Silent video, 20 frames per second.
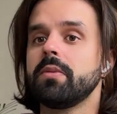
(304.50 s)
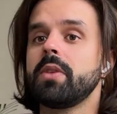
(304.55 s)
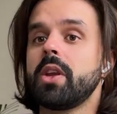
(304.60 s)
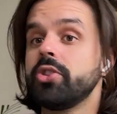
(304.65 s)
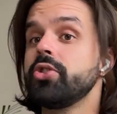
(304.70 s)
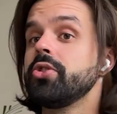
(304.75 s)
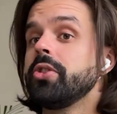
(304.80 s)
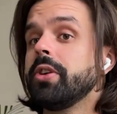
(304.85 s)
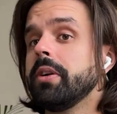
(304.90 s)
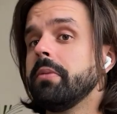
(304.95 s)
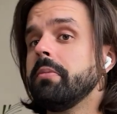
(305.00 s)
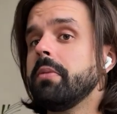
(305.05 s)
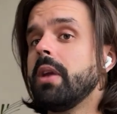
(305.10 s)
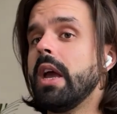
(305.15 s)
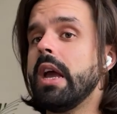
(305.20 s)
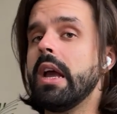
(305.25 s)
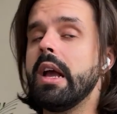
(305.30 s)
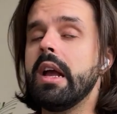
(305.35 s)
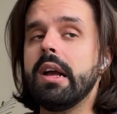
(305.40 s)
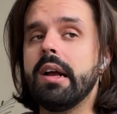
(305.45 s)
Sure.
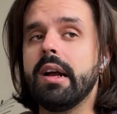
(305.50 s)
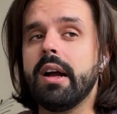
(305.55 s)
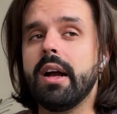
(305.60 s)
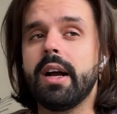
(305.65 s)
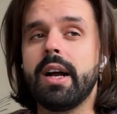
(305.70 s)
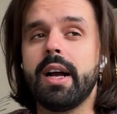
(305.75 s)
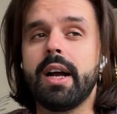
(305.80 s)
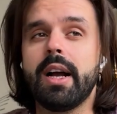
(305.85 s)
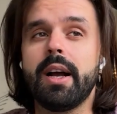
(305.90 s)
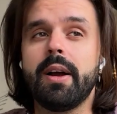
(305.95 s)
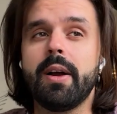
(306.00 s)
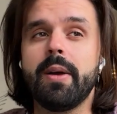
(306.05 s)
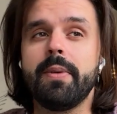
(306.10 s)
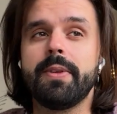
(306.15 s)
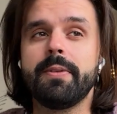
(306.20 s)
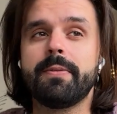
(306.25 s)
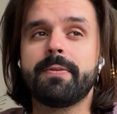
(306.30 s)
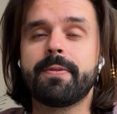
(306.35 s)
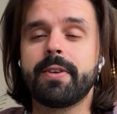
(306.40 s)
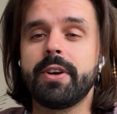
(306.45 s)

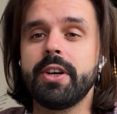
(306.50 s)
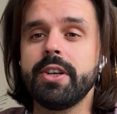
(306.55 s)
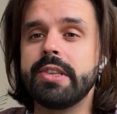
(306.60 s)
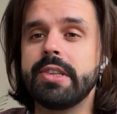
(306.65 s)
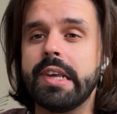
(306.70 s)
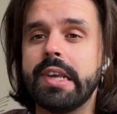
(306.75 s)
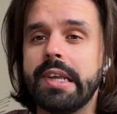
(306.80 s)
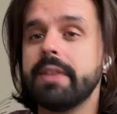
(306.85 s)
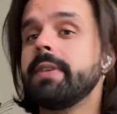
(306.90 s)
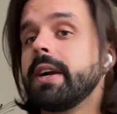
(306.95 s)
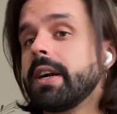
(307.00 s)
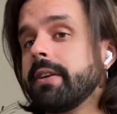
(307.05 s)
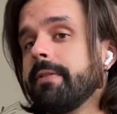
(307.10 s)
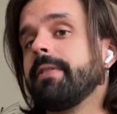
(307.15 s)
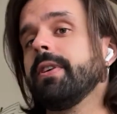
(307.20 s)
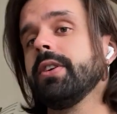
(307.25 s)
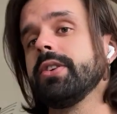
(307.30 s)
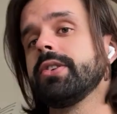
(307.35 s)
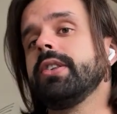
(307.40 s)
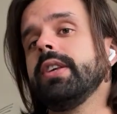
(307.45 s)
The very
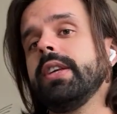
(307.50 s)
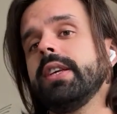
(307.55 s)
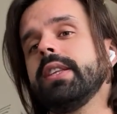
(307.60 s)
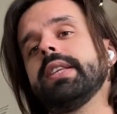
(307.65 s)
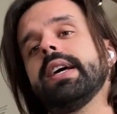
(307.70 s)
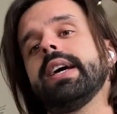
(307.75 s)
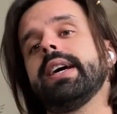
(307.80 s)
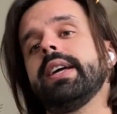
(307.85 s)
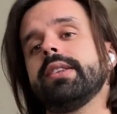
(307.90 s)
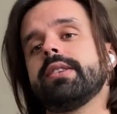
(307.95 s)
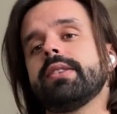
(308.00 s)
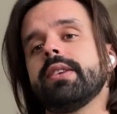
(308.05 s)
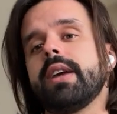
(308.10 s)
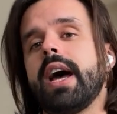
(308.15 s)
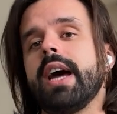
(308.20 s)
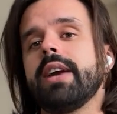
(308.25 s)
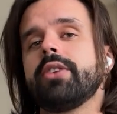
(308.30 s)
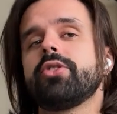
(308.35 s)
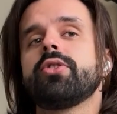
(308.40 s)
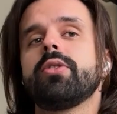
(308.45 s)
first thing that
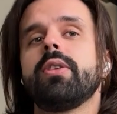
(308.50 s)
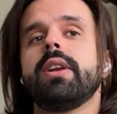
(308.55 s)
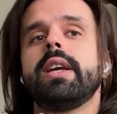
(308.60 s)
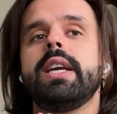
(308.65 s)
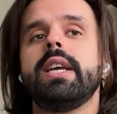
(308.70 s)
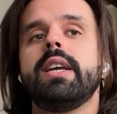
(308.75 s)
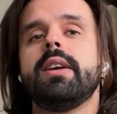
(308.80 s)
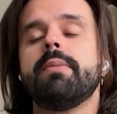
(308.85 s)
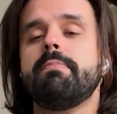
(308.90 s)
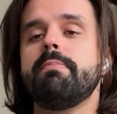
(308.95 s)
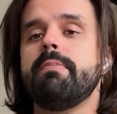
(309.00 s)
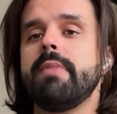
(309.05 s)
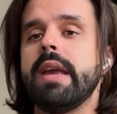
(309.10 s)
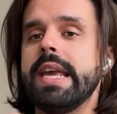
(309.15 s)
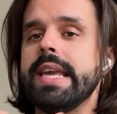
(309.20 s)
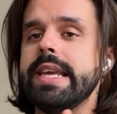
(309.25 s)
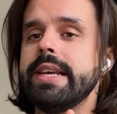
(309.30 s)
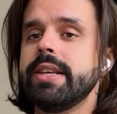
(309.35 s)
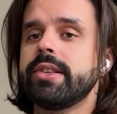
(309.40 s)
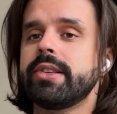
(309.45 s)
actually
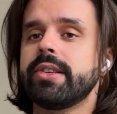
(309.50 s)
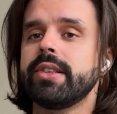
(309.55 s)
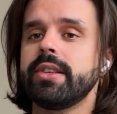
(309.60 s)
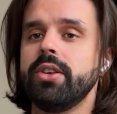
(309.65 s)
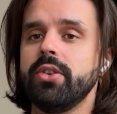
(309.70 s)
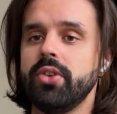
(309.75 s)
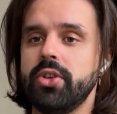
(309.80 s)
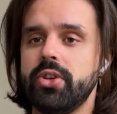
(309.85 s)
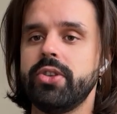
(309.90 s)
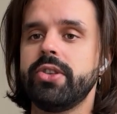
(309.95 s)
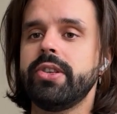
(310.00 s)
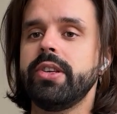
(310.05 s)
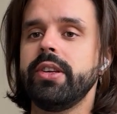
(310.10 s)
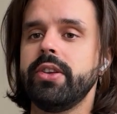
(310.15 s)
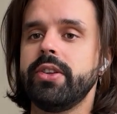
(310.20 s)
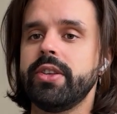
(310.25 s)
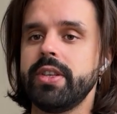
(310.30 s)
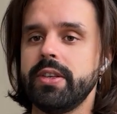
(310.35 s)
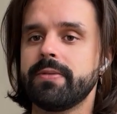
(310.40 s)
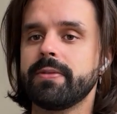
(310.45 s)
makes
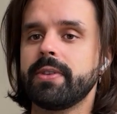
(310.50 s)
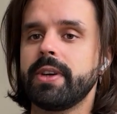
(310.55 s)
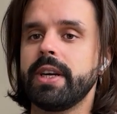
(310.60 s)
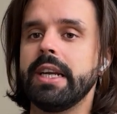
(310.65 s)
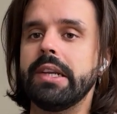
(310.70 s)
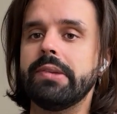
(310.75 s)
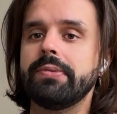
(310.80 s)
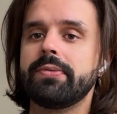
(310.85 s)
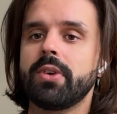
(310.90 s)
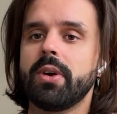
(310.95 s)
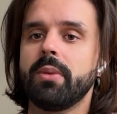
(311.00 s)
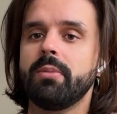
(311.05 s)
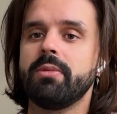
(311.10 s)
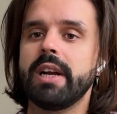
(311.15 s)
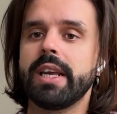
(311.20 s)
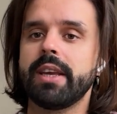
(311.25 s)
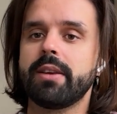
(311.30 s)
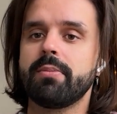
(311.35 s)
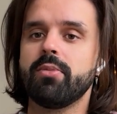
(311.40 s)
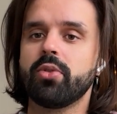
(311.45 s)
UGC different from
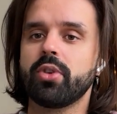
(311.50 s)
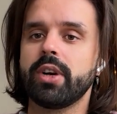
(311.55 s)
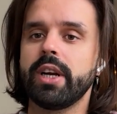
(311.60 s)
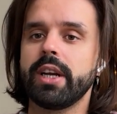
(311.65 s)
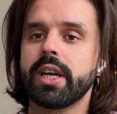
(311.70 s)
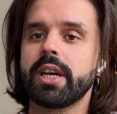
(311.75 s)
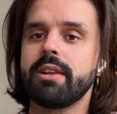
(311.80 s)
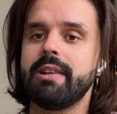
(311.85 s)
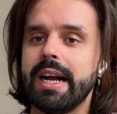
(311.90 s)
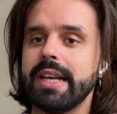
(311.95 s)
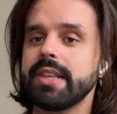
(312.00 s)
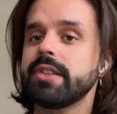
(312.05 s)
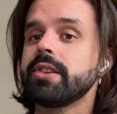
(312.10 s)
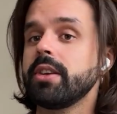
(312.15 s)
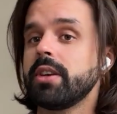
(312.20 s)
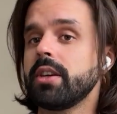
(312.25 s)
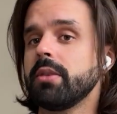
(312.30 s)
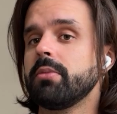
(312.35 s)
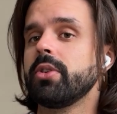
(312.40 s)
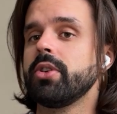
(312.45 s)
like more
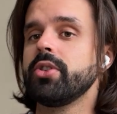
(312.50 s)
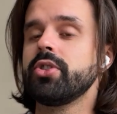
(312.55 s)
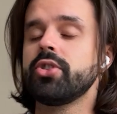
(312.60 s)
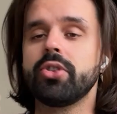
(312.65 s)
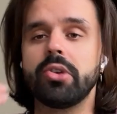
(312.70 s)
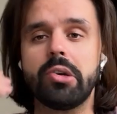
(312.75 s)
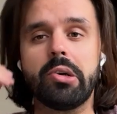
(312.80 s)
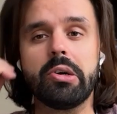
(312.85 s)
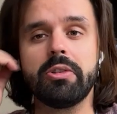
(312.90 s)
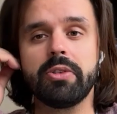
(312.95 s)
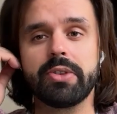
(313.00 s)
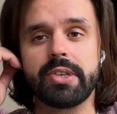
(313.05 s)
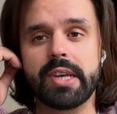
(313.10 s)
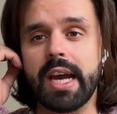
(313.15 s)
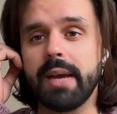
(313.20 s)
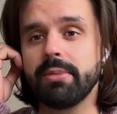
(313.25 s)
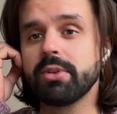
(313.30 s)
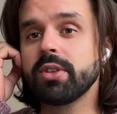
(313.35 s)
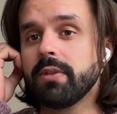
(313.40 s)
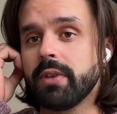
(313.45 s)
classic commercial
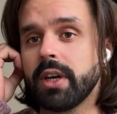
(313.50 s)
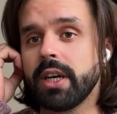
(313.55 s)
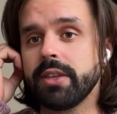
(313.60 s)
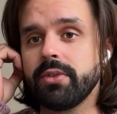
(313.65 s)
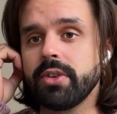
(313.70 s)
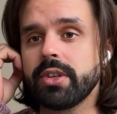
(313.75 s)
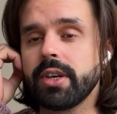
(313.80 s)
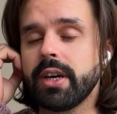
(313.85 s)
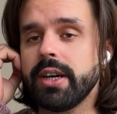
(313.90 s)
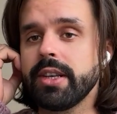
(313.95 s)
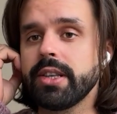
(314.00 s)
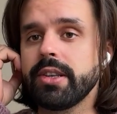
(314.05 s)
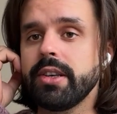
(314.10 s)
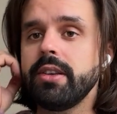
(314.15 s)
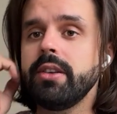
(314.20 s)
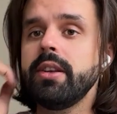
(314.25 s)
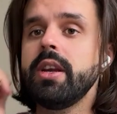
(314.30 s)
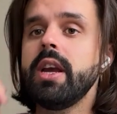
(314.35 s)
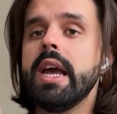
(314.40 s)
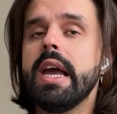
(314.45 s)
types of
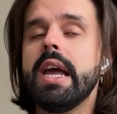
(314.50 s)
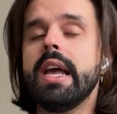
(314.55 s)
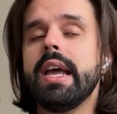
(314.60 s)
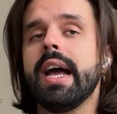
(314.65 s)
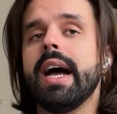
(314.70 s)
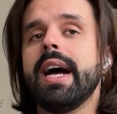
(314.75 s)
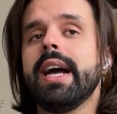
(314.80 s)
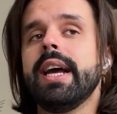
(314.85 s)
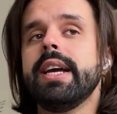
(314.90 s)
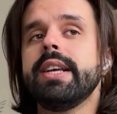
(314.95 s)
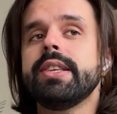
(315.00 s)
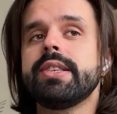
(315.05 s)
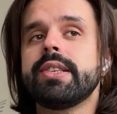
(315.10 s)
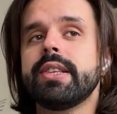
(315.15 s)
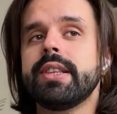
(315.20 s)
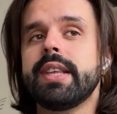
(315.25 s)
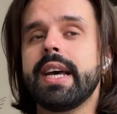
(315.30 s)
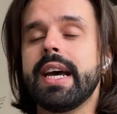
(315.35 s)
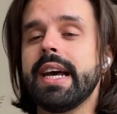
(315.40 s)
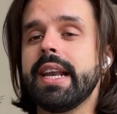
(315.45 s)
advertising
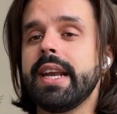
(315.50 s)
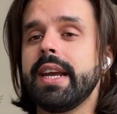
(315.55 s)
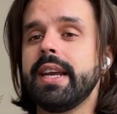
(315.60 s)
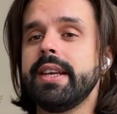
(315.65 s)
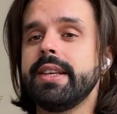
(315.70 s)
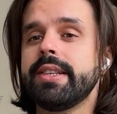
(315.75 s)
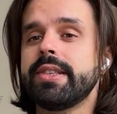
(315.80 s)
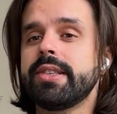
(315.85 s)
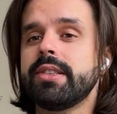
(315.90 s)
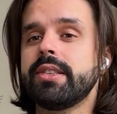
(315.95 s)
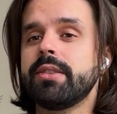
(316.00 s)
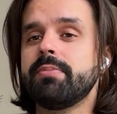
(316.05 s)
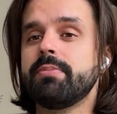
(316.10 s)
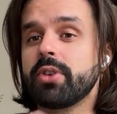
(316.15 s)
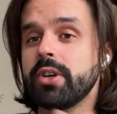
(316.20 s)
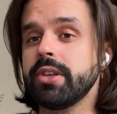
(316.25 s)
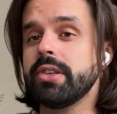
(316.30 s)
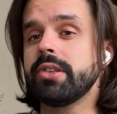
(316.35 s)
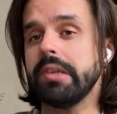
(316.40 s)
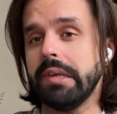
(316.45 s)
is that it's
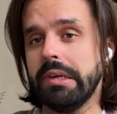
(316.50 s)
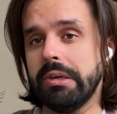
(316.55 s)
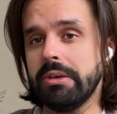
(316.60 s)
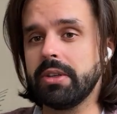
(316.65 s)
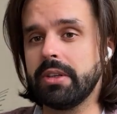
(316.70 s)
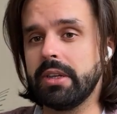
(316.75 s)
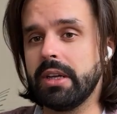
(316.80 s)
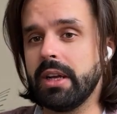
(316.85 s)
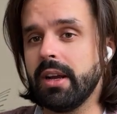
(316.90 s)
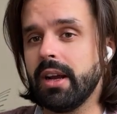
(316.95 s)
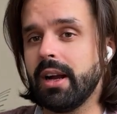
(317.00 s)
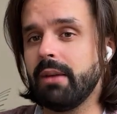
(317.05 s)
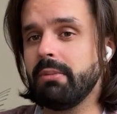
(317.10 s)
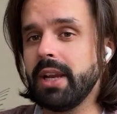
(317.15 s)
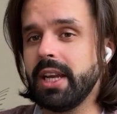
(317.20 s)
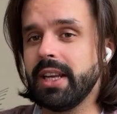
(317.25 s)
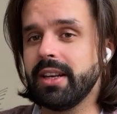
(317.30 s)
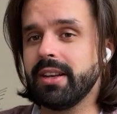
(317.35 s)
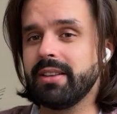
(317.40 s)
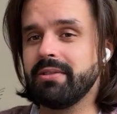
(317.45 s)
personal. I
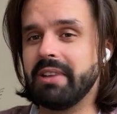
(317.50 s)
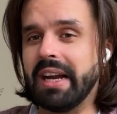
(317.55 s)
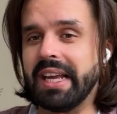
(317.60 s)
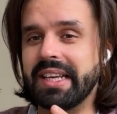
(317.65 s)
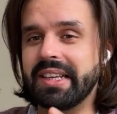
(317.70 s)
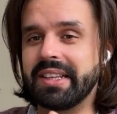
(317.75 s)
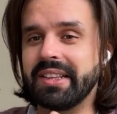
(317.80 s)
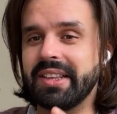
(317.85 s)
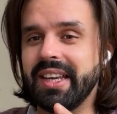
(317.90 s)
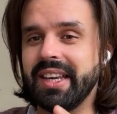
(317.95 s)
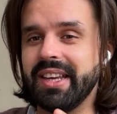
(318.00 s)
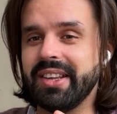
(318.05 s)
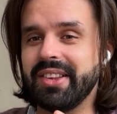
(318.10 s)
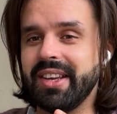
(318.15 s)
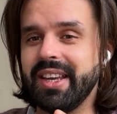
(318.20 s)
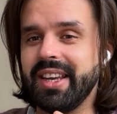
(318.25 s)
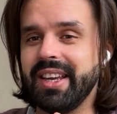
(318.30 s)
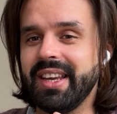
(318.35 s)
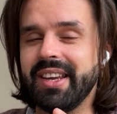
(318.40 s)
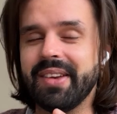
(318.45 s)
mean, like
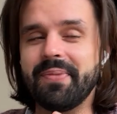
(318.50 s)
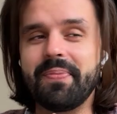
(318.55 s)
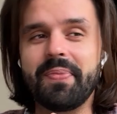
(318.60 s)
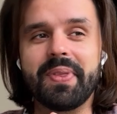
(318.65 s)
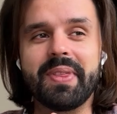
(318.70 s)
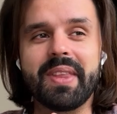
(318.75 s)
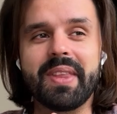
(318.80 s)
the